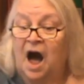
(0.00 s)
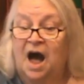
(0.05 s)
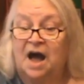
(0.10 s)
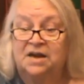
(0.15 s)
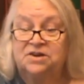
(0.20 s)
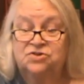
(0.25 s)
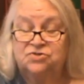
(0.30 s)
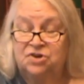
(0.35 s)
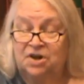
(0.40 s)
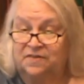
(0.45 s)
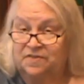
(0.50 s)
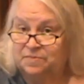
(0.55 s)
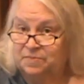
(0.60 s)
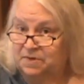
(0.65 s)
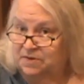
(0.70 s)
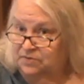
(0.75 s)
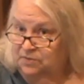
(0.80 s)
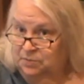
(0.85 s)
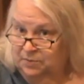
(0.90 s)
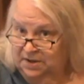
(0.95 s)
I do not
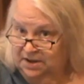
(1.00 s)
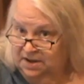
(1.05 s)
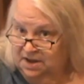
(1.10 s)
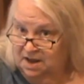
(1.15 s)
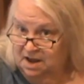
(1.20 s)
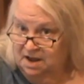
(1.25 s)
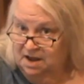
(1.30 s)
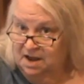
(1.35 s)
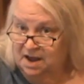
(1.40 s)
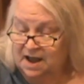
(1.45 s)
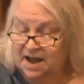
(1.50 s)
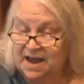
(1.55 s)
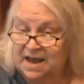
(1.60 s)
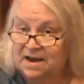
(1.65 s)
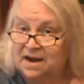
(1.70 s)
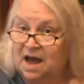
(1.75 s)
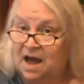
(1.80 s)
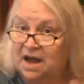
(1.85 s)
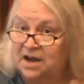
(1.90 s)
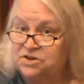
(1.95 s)
speak for Wicca,
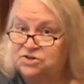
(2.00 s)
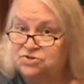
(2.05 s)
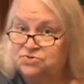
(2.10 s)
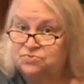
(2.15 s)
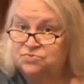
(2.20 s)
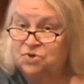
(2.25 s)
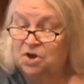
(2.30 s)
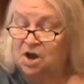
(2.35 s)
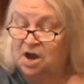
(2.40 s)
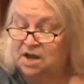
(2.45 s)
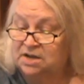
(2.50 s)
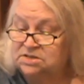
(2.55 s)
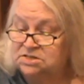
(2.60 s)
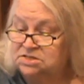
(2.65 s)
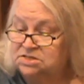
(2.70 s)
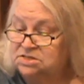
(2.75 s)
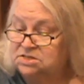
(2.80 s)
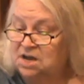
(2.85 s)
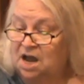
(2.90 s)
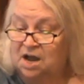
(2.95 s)
and I do
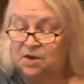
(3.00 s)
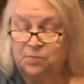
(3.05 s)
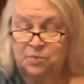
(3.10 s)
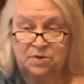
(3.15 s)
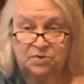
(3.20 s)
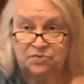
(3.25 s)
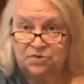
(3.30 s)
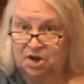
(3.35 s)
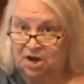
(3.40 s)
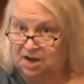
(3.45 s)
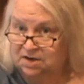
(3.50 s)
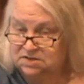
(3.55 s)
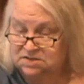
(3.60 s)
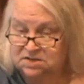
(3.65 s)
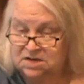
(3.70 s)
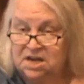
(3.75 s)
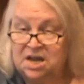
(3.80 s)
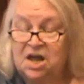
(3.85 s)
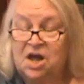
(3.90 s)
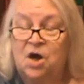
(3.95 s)
not, I will not.